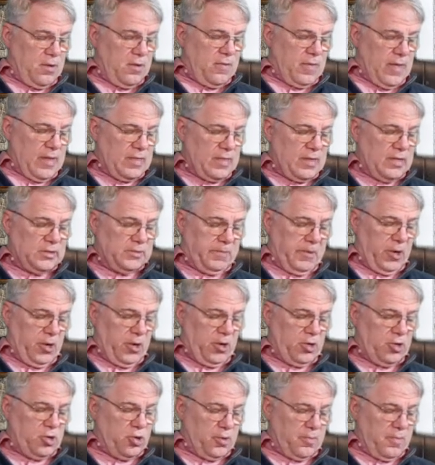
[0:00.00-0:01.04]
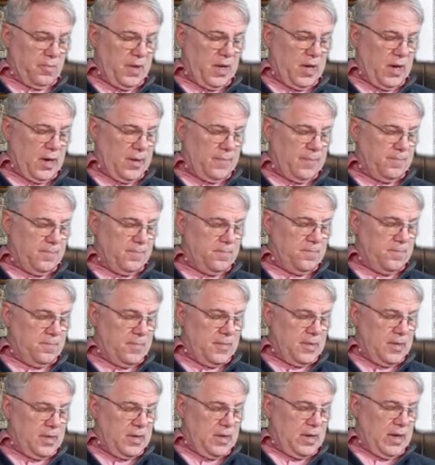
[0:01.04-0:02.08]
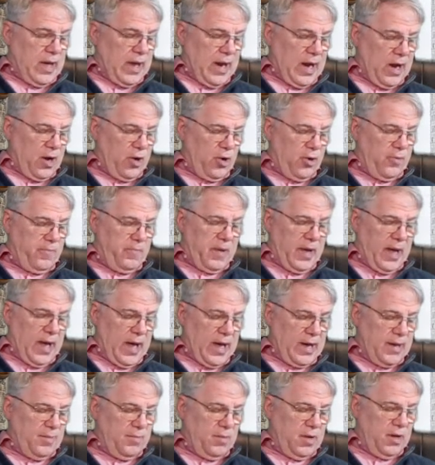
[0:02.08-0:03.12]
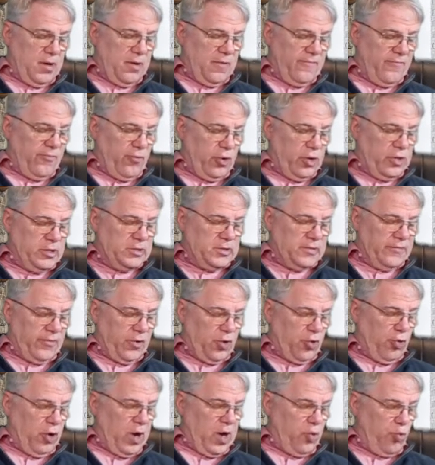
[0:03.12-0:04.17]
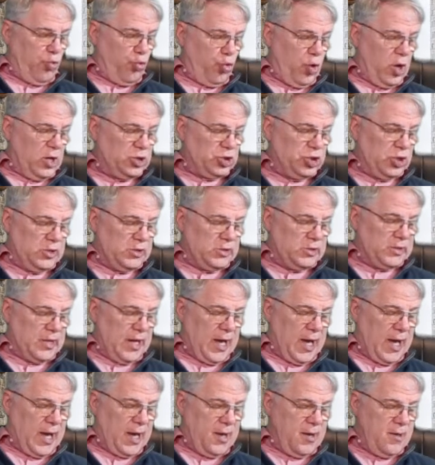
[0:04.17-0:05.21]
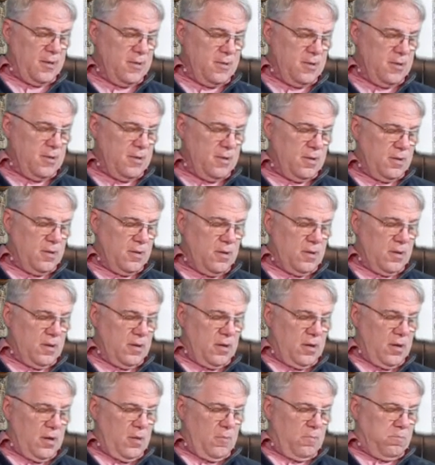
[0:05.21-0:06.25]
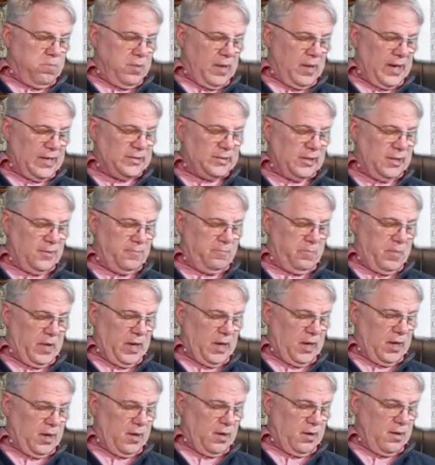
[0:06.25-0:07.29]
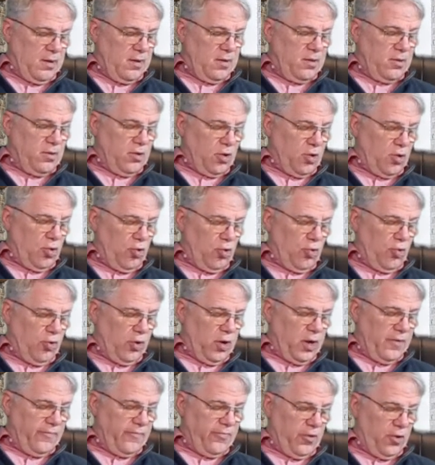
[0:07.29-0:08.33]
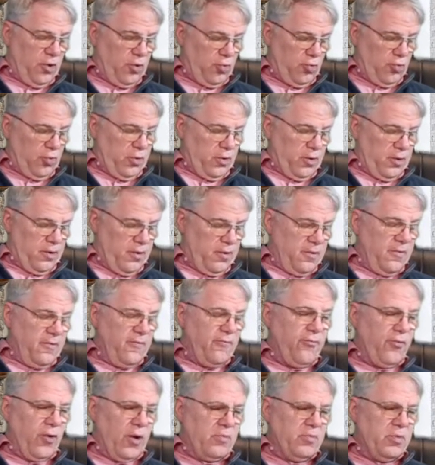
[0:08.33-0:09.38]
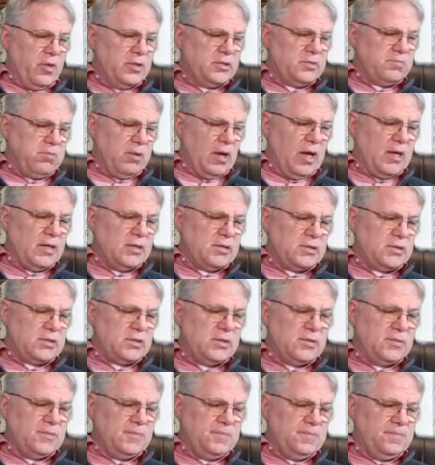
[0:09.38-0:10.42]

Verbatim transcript: Then the Spirit took me up, and I heard behind me a voice of a great rushing saying, Blessed be the glory of the Lord from this place.